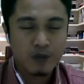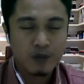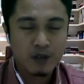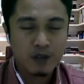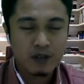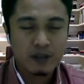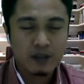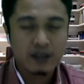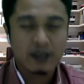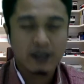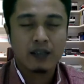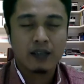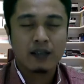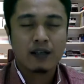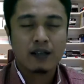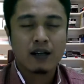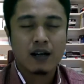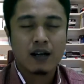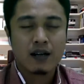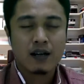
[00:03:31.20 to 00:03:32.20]
thing
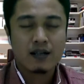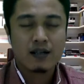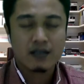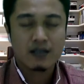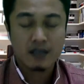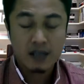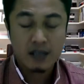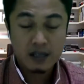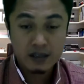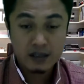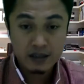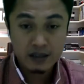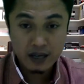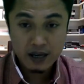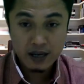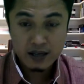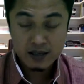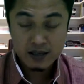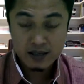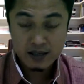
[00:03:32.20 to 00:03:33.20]
here, guys.
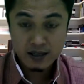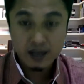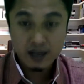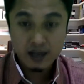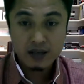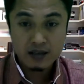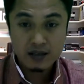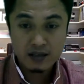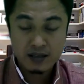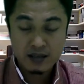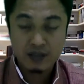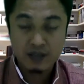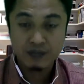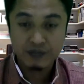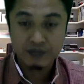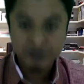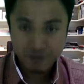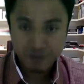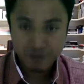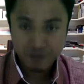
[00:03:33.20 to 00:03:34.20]
This is the
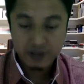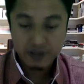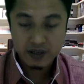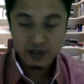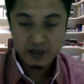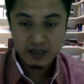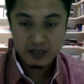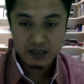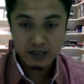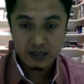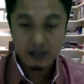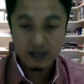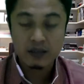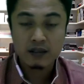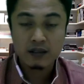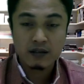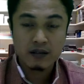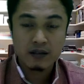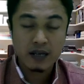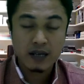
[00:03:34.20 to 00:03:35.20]
first
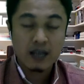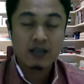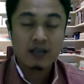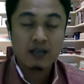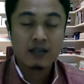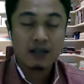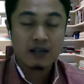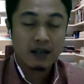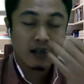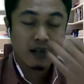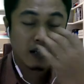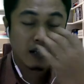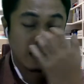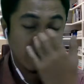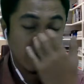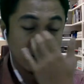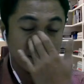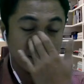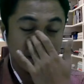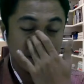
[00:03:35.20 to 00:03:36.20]
international
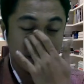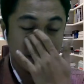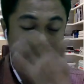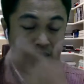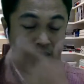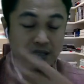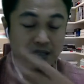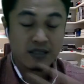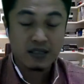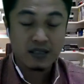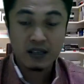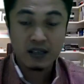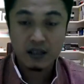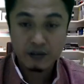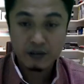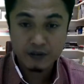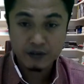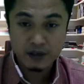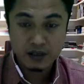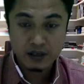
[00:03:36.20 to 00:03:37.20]
conference
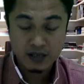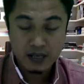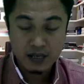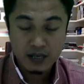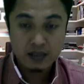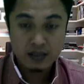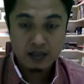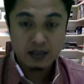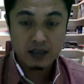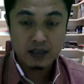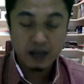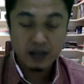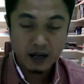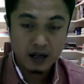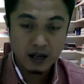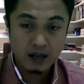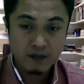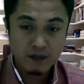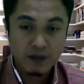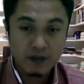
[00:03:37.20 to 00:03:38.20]
ever that
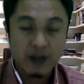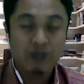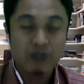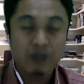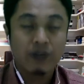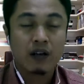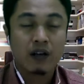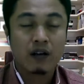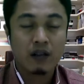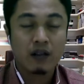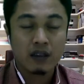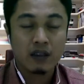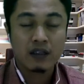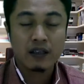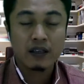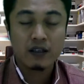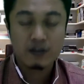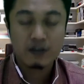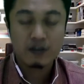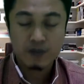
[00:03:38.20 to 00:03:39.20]
held by
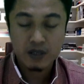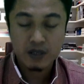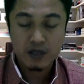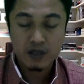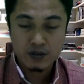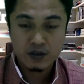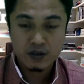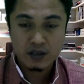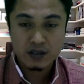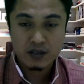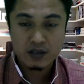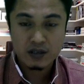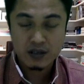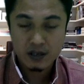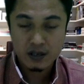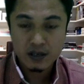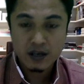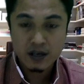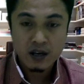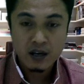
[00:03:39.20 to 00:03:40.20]
Faculty of
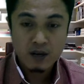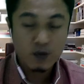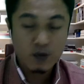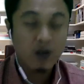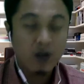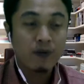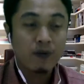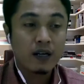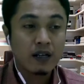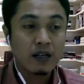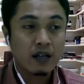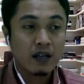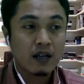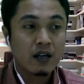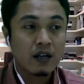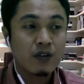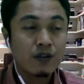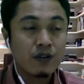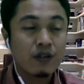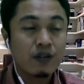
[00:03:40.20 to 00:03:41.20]
Education, Muhammadiyah
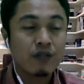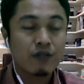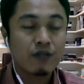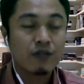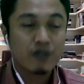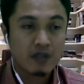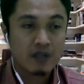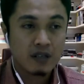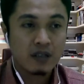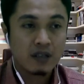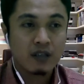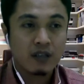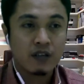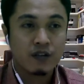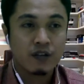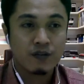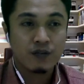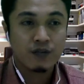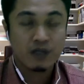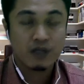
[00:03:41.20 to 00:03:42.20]
University
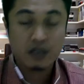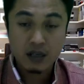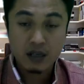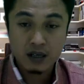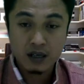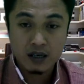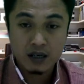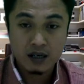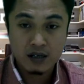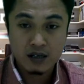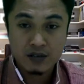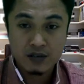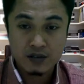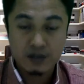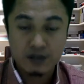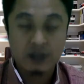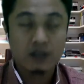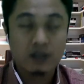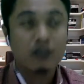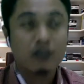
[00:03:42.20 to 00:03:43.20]
of Jakarta.
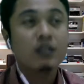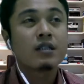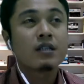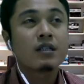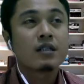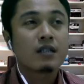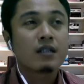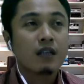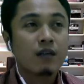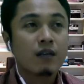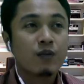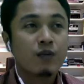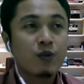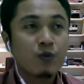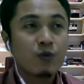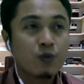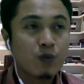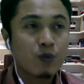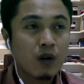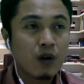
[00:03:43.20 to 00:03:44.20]
So if you
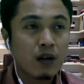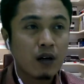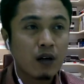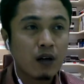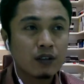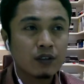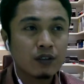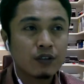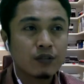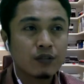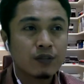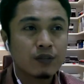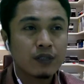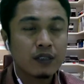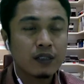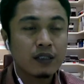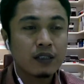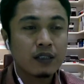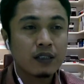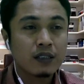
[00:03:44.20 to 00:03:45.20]
want to
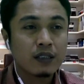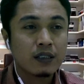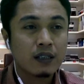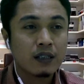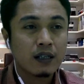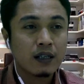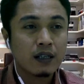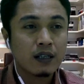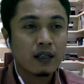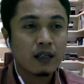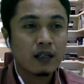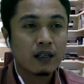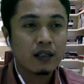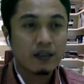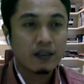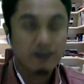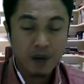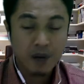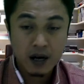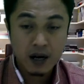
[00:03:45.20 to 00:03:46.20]
be the
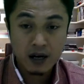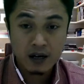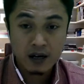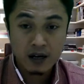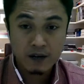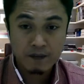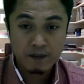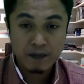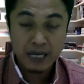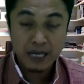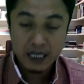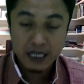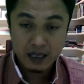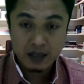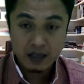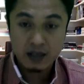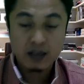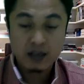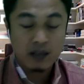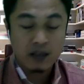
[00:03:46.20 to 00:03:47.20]
part of
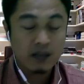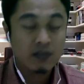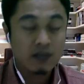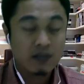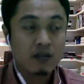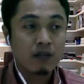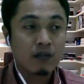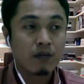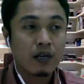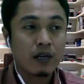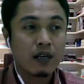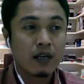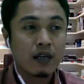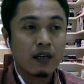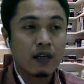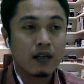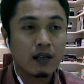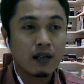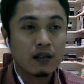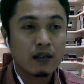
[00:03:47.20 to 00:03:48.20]
making history
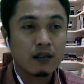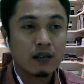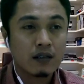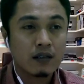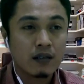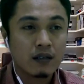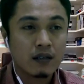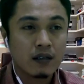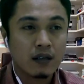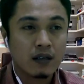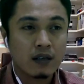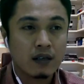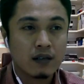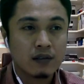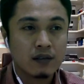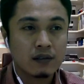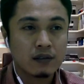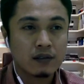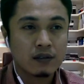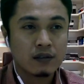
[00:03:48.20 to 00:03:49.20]
here,
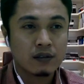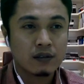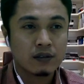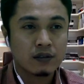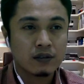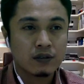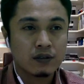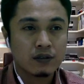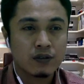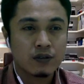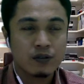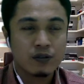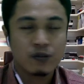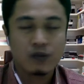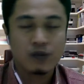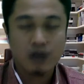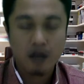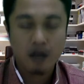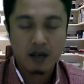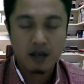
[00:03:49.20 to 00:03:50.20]
so you
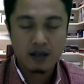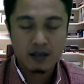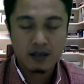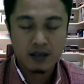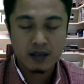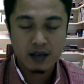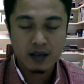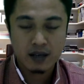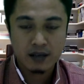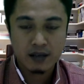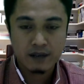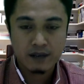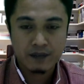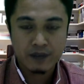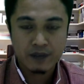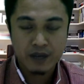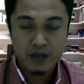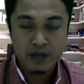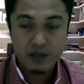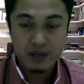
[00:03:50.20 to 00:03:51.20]
guys can
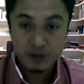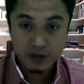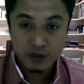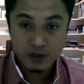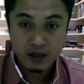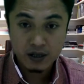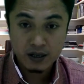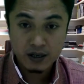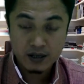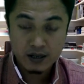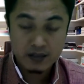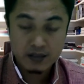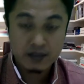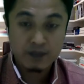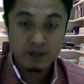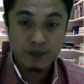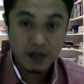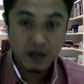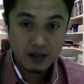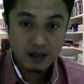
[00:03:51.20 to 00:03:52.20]
join as the
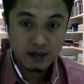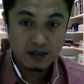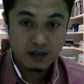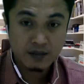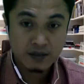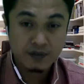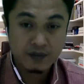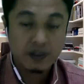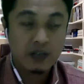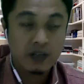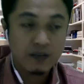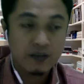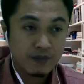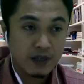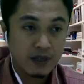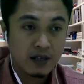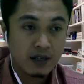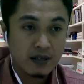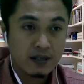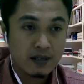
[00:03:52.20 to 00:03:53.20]
participant of
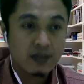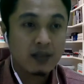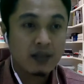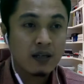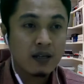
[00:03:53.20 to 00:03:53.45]
this